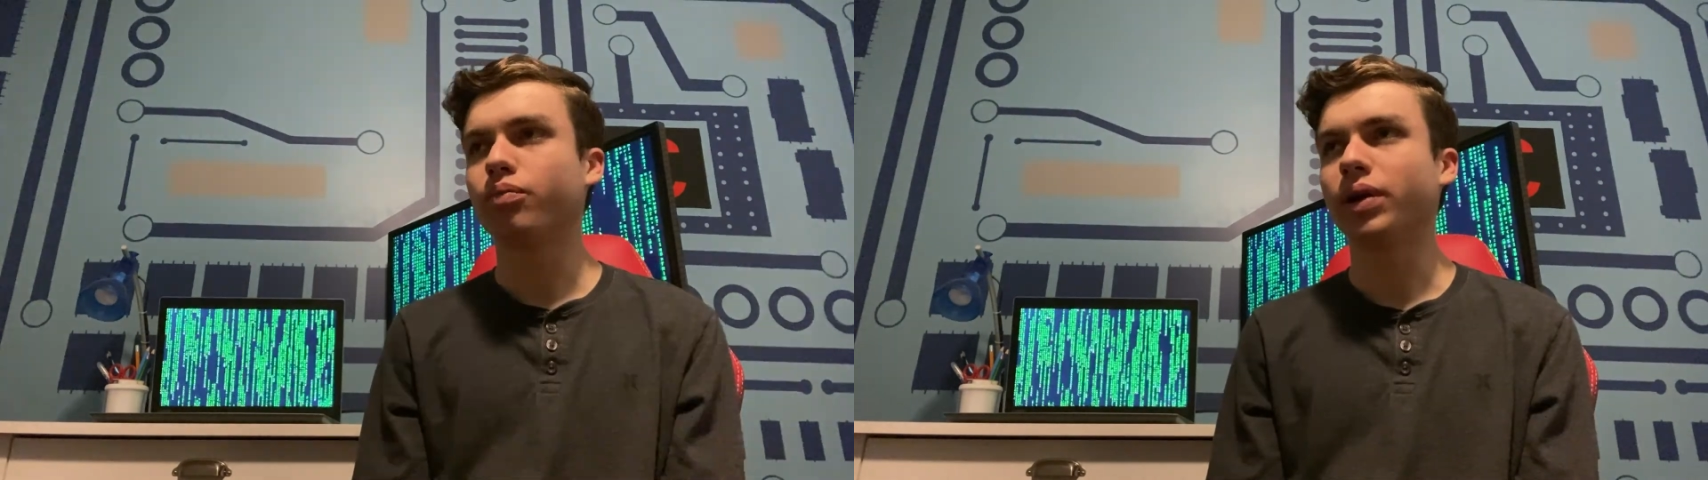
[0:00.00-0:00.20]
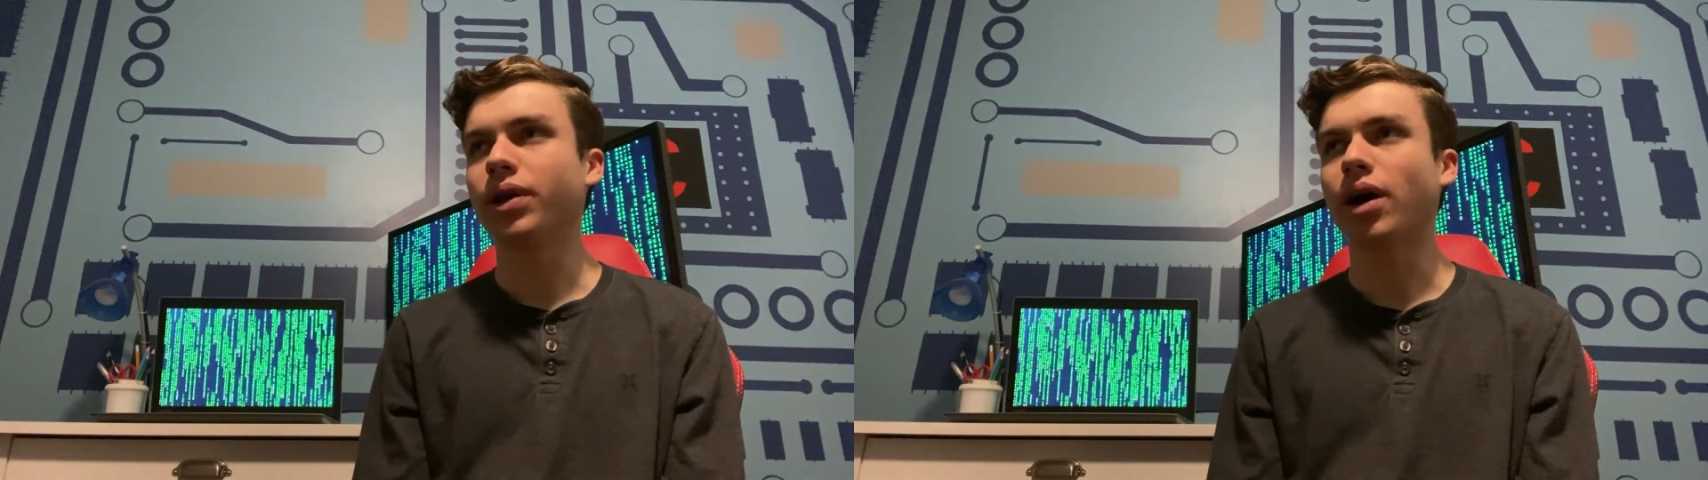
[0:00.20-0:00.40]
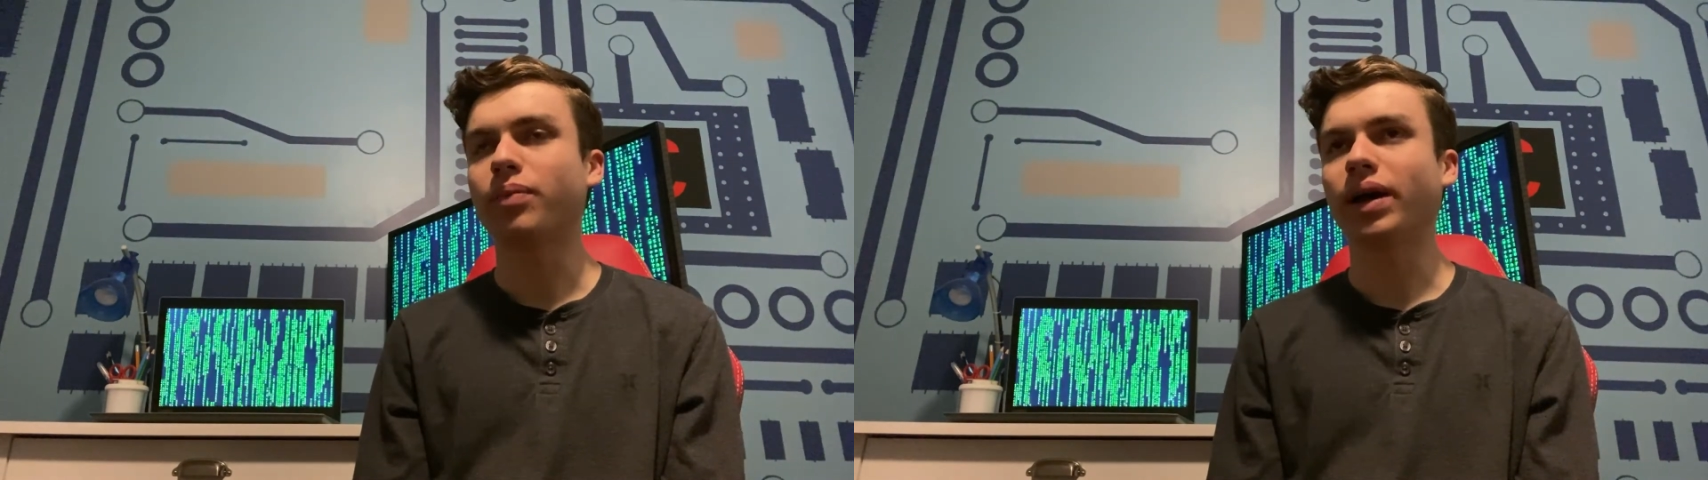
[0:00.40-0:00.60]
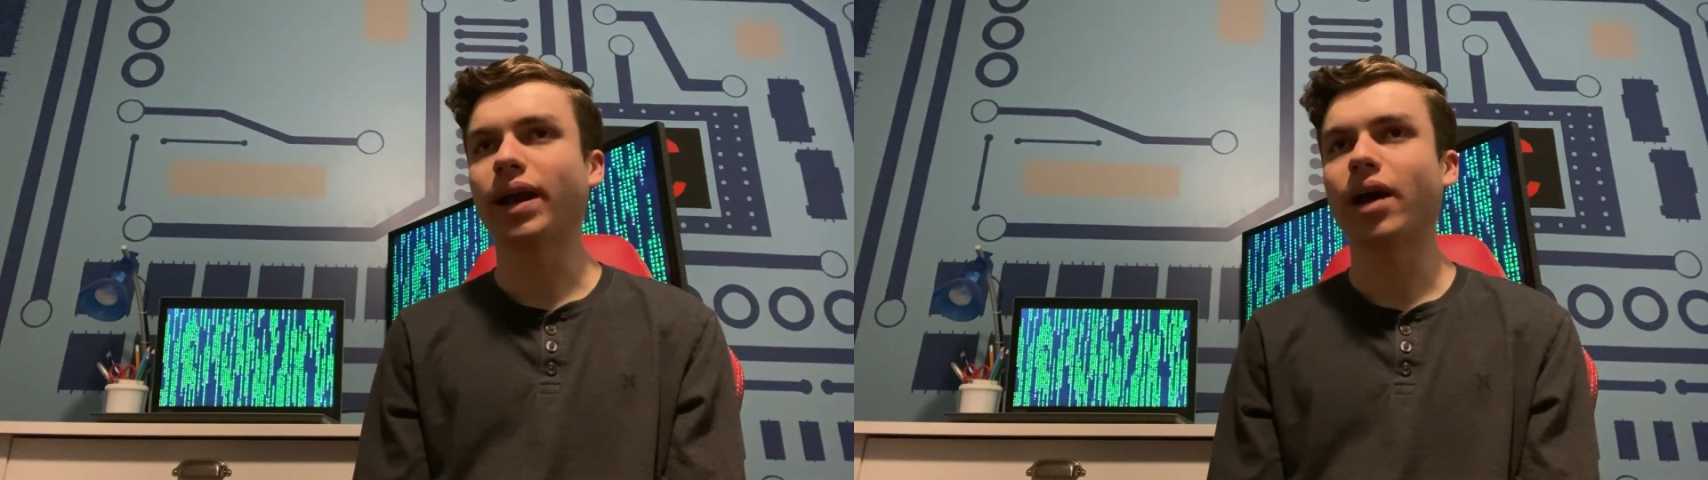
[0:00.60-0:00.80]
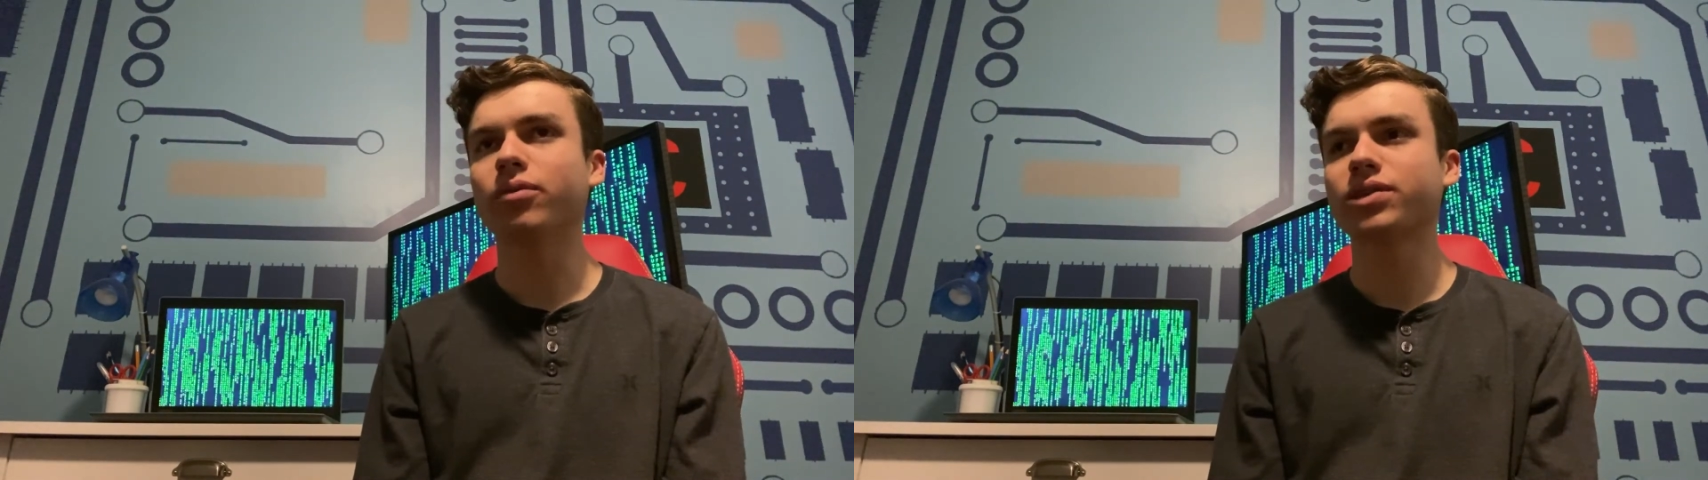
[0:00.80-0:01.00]
but not by
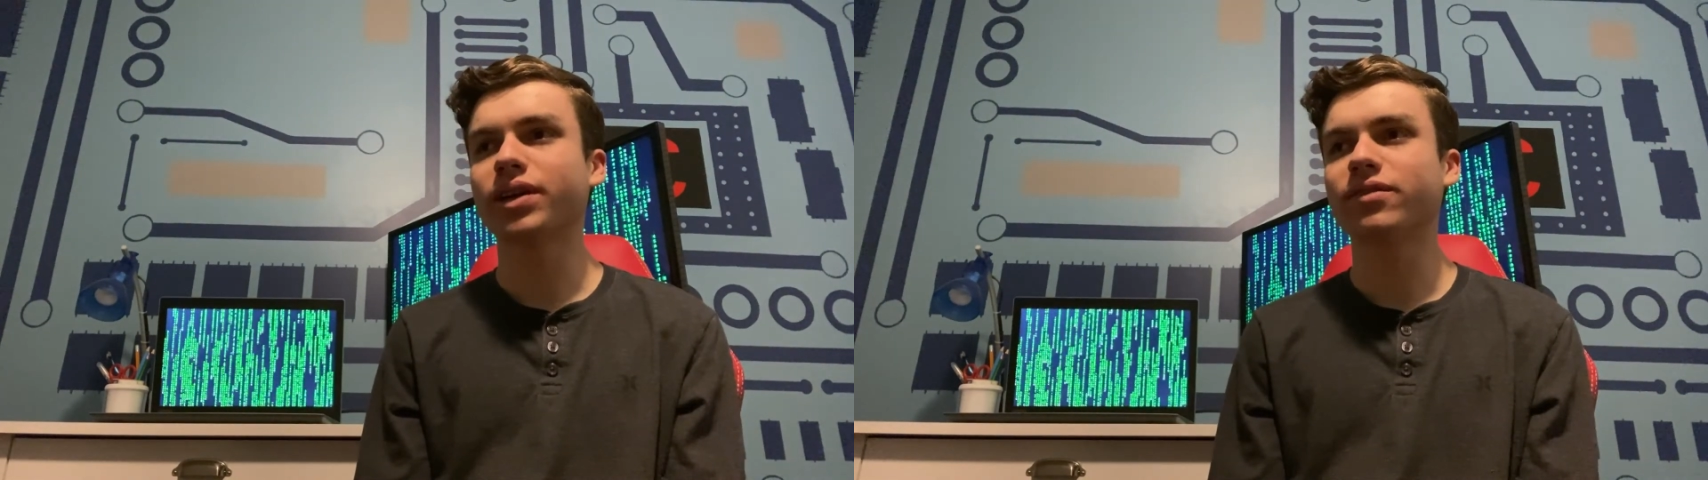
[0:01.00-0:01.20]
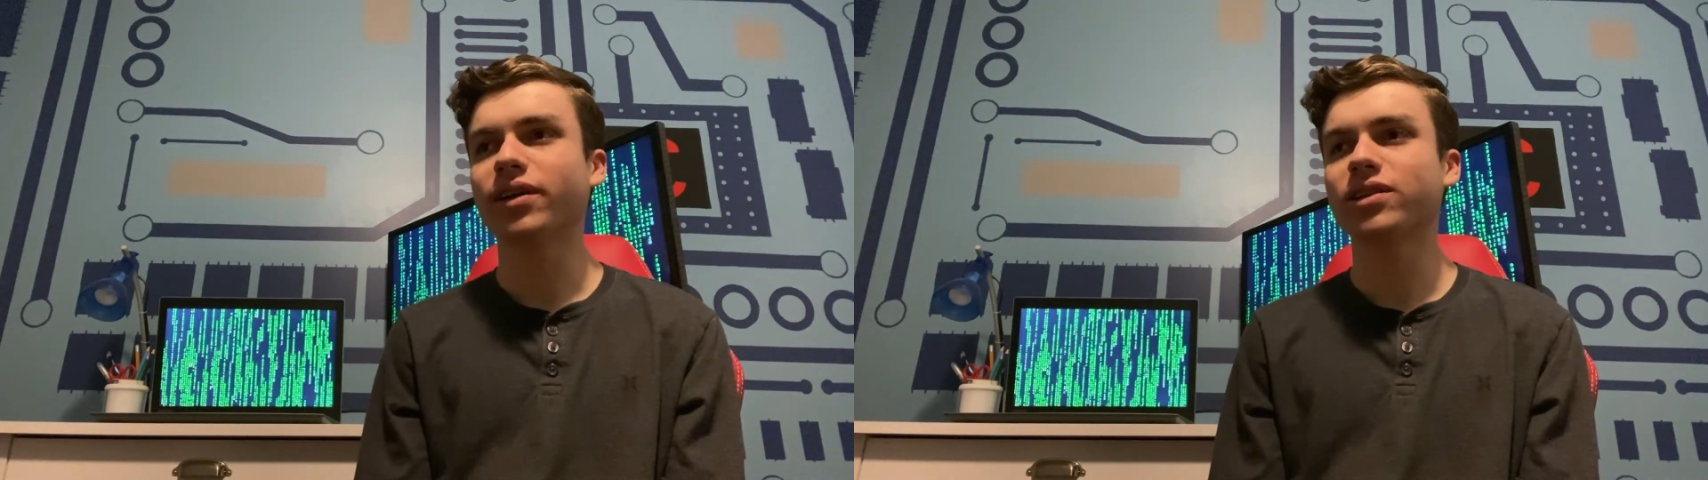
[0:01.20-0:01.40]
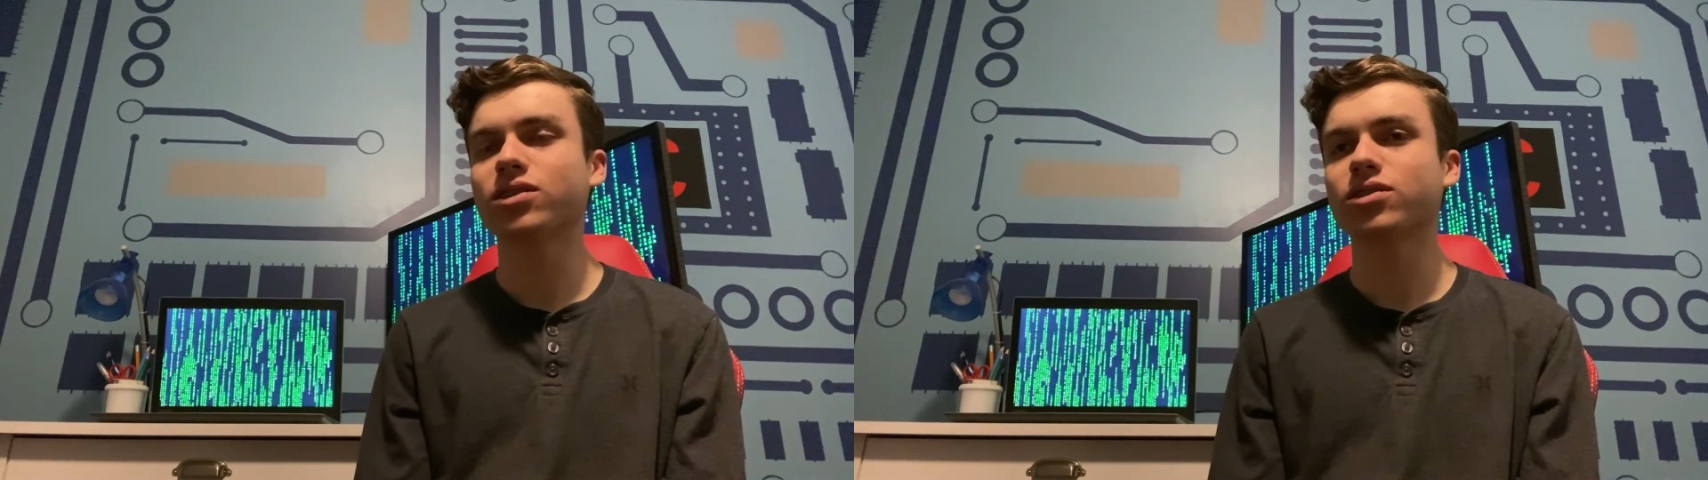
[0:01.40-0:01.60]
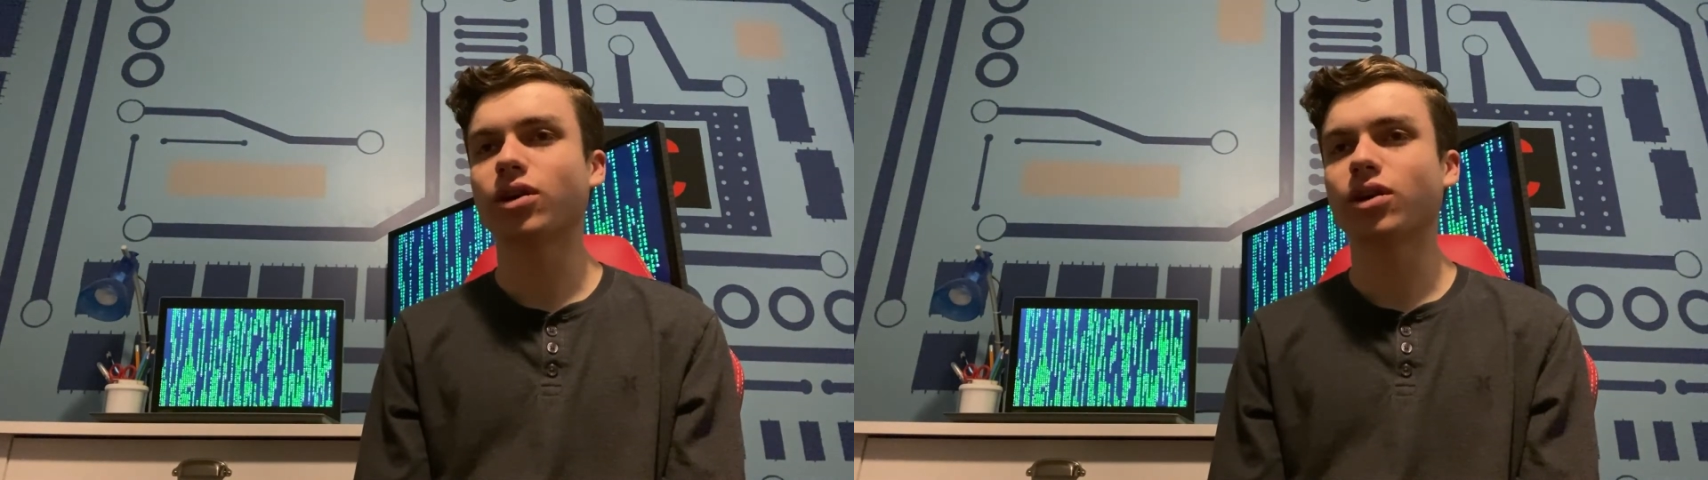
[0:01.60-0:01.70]
outside devices